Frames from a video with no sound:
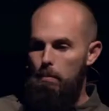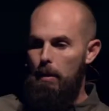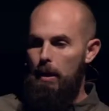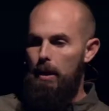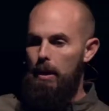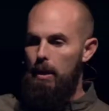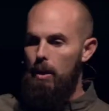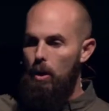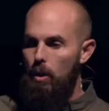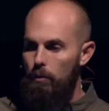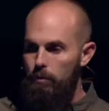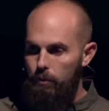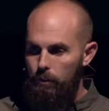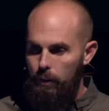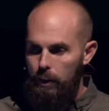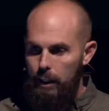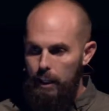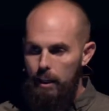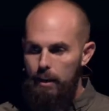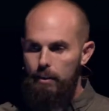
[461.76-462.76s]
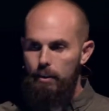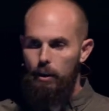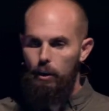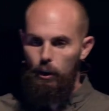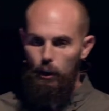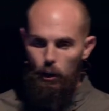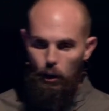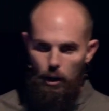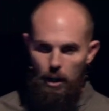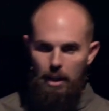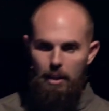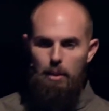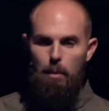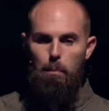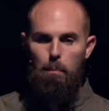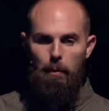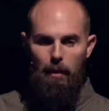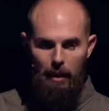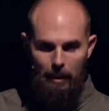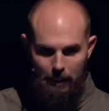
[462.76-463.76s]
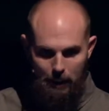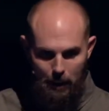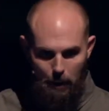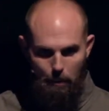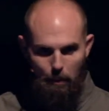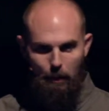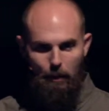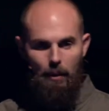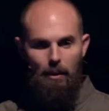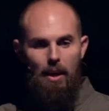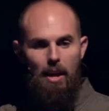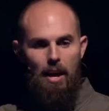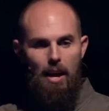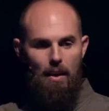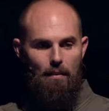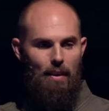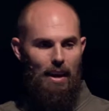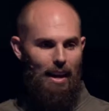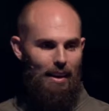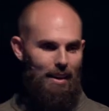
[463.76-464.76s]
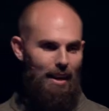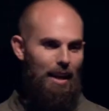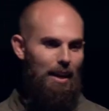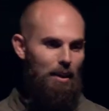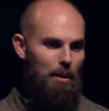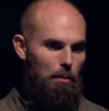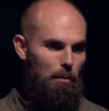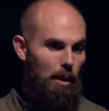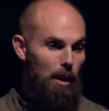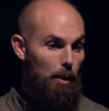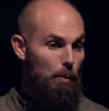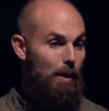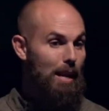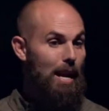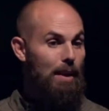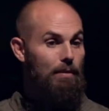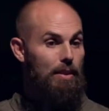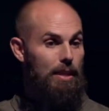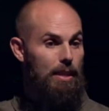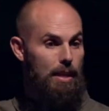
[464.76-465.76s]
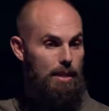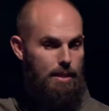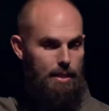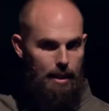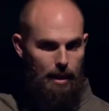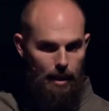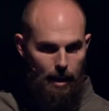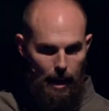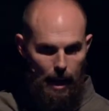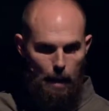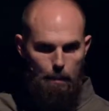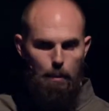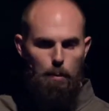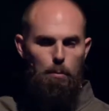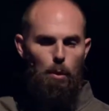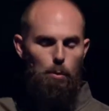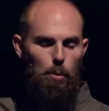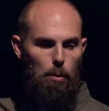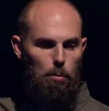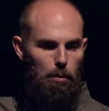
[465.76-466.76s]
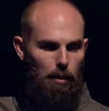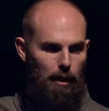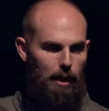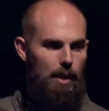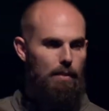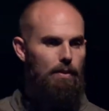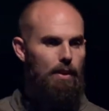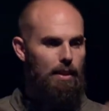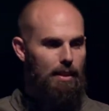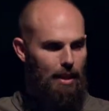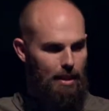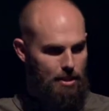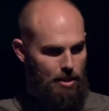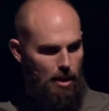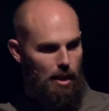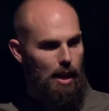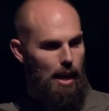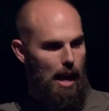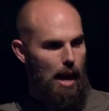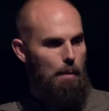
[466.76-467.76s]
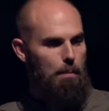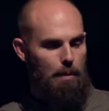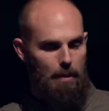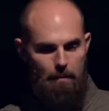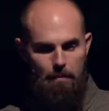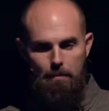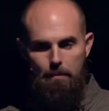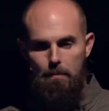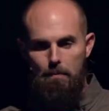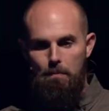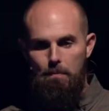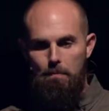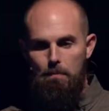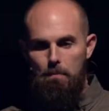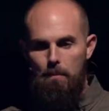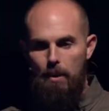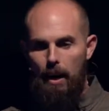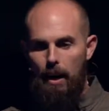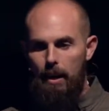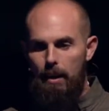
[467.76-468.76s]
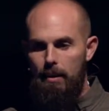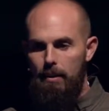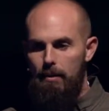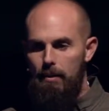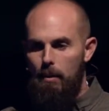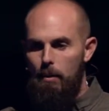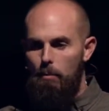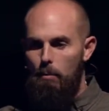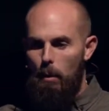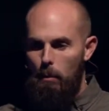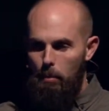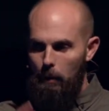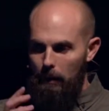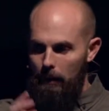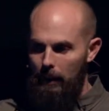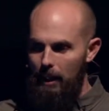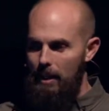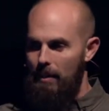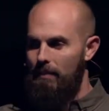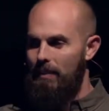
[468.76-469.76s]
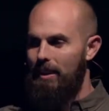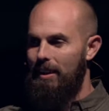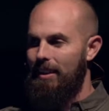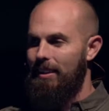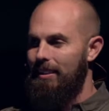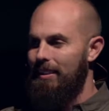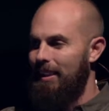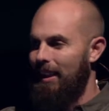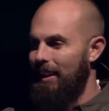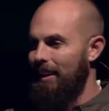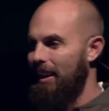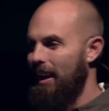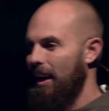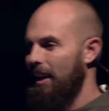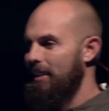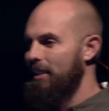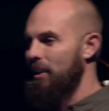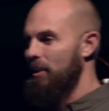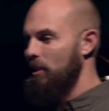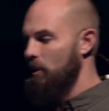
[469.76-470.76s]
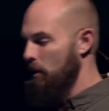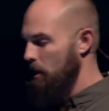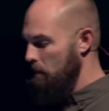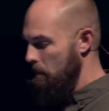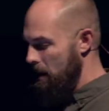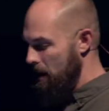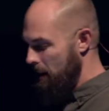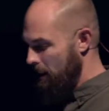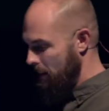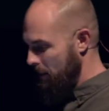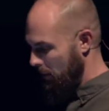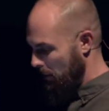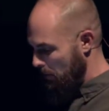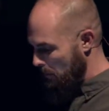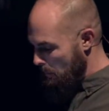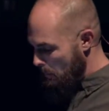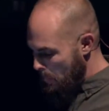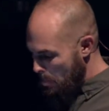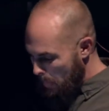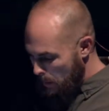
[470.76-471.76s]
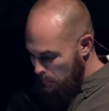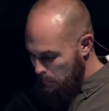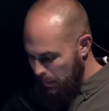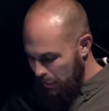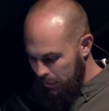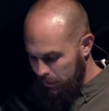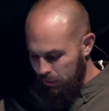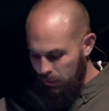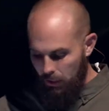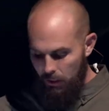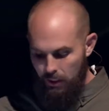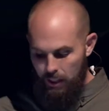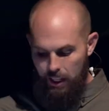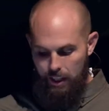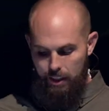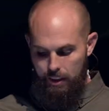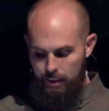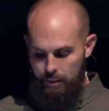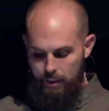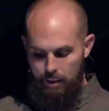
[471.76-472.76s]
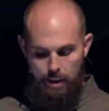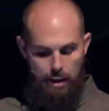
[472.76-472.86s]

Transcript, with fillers: but hopefully they're learning the principle of how to handle money. We haven't yet seen it happen, but we're believing that it's gonna happen. Okay? We're believing that God can do a miracle. But it's learning